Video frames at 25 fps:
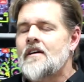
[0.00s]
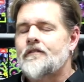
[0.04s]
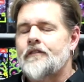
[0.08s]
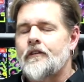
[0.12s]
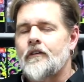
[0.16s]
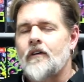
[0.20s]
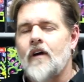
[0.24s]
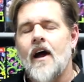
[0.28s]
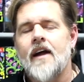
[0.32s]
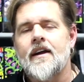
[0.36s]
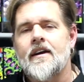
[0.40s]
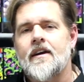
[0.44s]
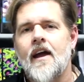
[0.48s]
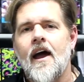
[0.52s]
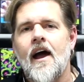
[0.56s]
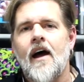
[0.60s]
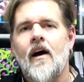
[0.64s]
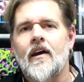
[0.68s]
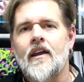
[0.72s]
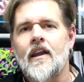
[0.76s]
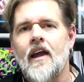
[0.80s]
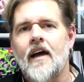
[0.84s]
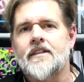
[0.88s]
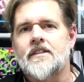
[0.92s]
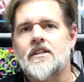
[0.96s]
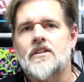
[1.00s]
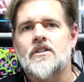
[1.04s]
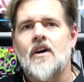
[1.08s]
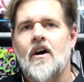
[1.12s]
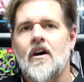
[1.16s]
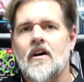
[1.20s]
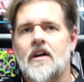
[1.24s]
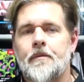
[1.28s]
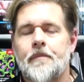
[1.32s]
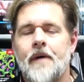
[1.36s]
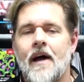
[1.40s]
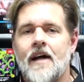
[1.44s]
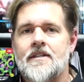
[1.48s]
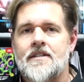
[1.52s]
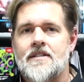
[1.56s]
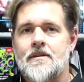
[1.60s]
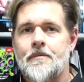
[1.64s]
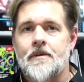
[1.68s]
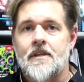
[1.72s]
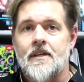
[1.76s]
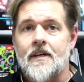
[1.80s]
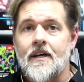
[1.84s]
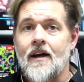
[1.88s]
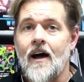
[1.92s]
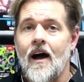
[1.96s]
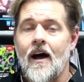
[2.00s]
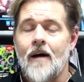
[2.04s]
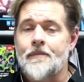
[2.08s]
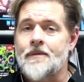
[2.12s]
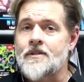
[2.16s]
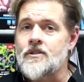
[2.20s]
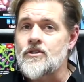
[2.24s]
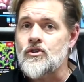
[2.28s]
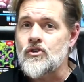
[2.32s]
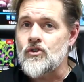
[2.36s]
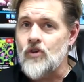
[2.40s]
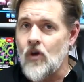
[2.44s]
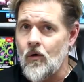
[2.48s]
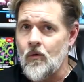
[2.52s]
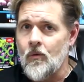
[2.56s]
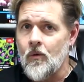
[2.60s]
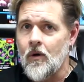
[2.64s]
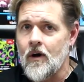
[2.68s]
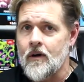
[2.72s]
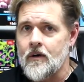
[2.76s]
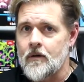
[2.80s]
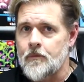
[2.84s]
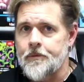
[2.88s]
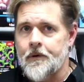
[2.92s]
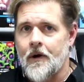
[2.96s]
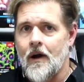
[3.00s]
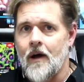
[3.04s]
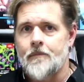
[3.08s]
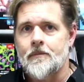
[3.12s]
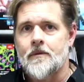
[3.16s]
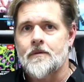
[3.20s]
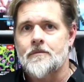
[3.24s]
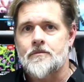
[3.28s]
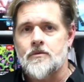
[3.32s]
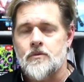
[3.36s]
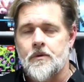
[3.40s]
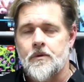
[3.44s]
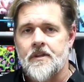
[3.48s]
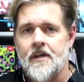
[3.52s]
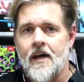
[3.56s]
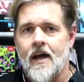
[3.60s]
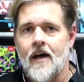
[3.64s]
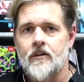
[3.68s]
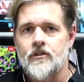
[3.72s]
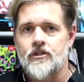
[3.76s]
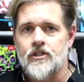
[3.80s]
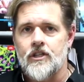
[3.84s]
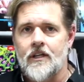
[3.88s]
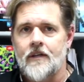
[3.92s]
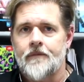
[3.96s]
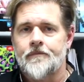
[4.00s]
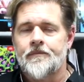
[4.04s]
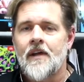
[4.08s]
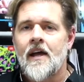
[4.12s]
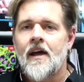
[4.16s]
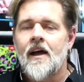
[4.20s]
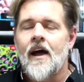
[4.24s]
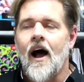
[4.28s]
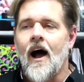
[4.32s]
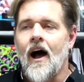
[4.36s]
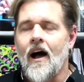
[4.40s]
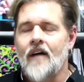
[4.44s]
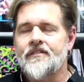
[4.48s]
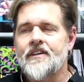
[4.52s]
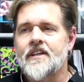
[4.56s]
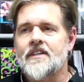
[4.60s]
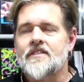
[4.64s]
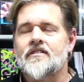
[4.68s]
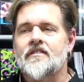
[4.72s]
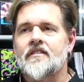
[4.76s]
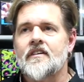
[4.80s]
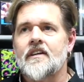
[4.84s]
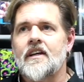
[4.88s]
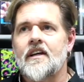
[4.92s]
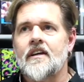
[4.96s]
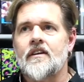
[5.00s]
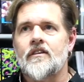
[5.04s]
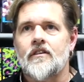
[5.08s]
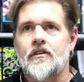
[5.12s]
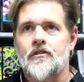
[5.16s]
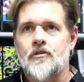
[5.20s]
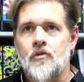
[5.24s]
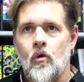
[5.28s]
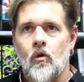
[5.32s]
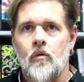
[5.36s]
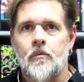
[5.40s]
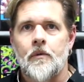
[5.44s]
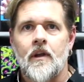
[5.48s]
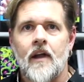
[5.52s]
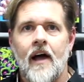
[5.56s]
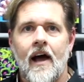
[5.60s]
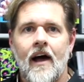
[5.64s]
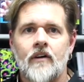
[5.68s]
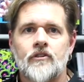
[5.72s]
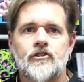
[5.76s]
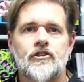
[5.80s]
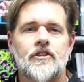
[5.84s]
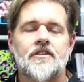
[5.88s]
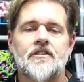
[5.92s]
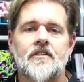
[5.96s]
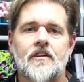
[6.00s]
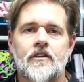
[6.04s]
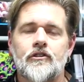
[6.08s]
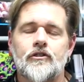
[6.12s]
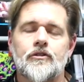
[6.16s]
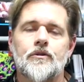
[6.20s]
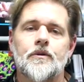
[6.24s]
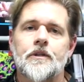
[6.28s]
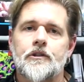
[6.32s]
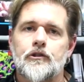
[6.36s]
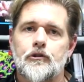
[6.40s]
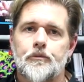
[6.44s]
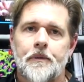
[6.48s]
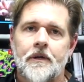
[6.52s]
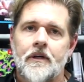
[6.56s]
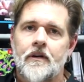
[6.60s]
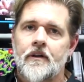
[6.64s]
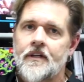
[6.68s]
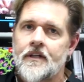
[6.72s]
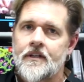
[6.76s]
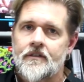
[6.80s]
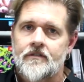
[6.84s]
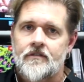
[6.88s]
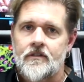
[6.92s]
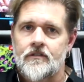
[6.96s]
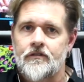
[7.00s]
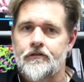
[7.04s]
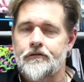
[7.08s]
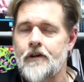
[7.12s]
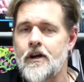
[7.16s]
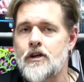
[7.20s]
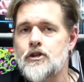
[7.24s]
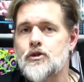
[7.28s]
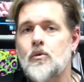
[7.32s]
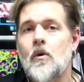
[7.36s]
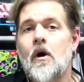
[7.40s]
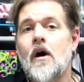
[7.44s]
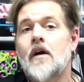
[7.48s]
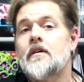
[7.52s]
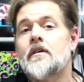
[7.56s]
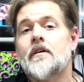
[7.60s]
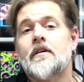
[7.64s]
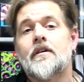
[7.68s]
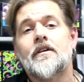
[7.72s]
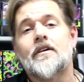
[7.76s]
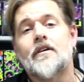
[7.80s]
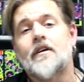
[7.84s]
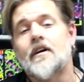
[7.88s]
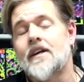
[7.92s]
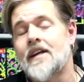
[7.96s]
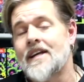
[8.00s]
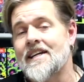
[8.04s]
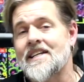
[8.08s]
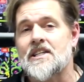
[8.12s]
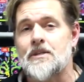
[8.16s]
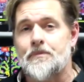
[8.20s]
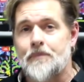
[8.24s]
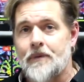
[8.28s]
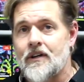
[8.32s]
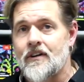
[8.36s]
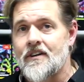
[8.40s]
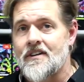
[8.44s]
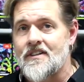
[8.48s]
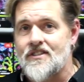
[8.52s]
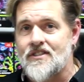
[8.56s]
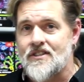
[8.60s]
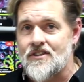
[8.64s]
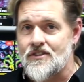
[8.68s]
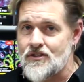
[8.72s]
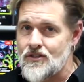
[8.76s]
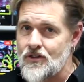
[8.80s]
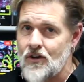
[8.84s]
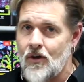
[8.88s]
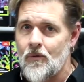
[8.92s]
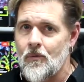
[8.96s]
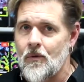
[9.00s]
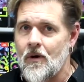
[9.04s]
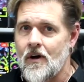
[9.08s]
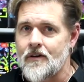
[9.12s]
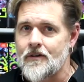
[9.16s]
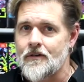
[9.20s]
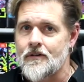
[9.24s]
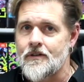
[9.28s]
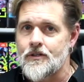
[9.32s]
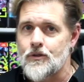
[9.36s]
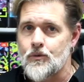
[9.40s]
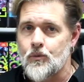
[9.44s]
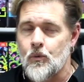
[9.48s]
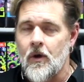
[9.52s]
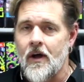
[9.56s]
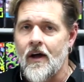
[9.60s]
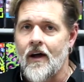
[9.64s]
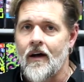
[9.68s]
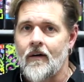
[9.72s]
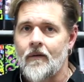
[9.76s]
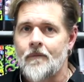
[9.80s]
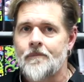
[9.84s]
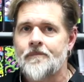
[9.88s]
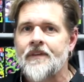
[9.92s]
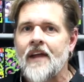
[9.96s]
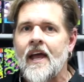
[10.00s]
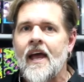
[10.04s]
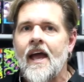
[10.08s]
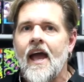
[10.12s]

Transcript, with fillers: But right now I'd like to talk about some of the common saltwater problems with algae. Obviously, the normal algae that you experience in freshwater, you're going to experience in saltwater as well.